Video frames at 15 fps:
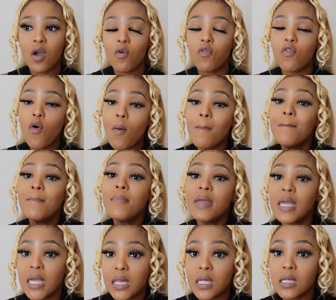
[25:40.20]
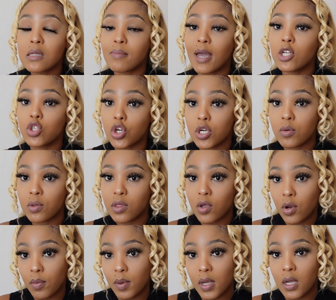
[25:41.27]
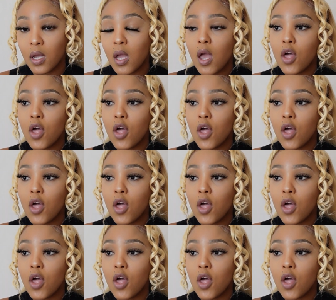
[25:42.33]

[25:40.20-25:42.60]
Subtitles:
for me, this is my journey with therapy.